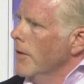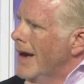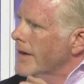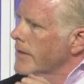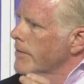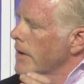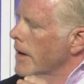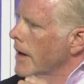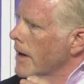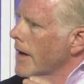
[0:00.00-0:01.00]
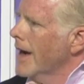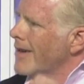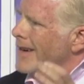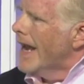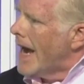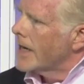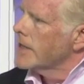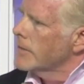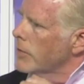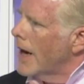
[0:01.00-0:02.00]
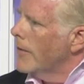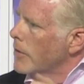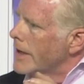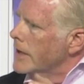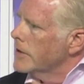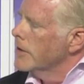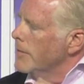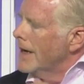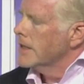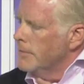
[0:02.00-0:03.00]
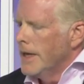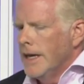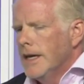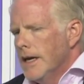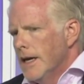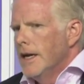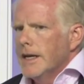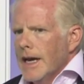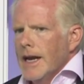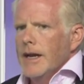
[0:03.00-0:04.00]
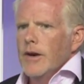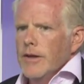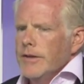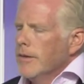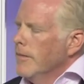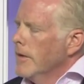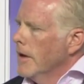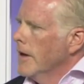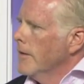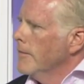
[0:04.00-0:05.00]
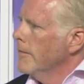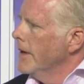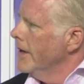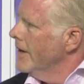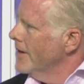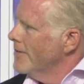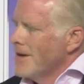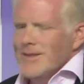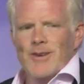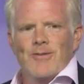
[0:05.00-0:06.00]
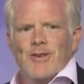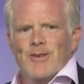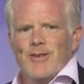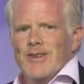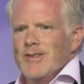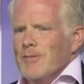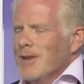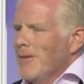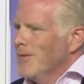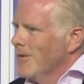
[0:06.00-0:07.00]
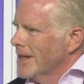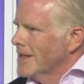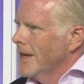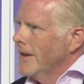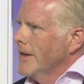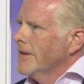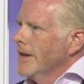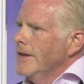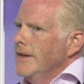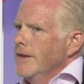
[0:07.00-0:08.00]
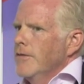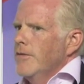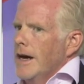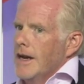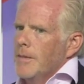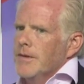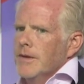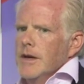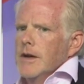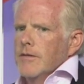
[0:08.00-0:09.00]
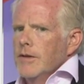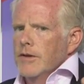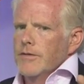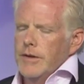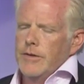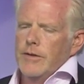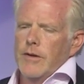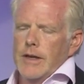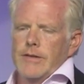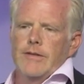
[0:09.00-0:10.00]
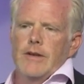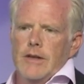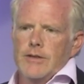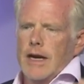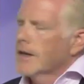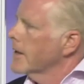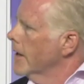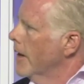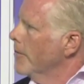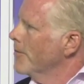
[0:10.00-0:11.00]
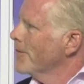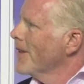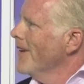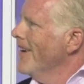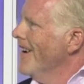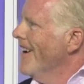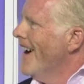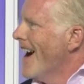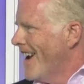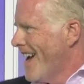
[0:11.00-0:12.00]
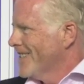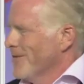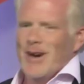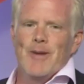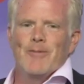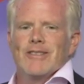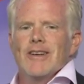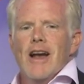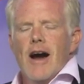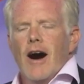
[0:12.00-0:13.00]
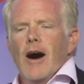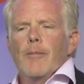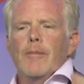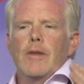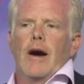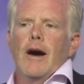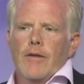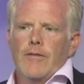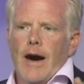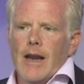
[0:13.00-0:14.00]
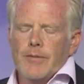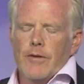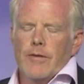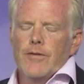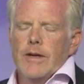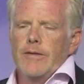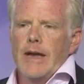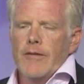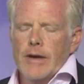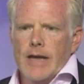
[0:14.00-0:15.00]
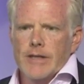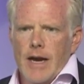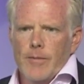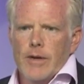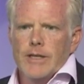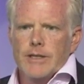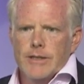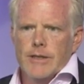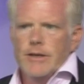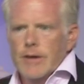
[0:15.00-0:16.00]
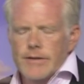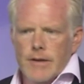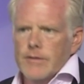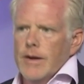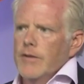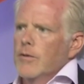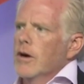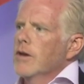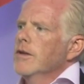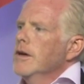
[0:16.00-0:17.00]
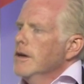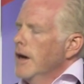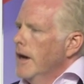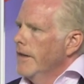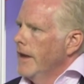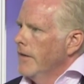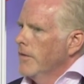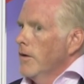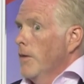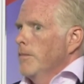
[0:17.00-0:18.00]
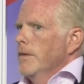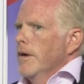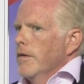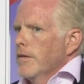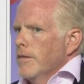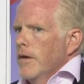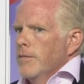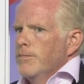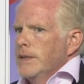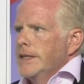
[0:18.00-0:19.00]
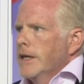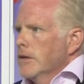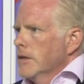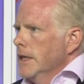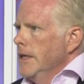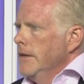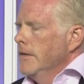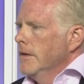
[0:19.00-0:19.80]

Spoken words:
U.S. Kind of reaction probably should best be. Mm-hmm. Again, I know that the media, myself included, sometimes fixate on this idea of FONOPS. For those of you who don't necessarily track, I had to ask a FONOP question. FONOPS are freedom of navigation operations that the U.S. does around the world. They are particularly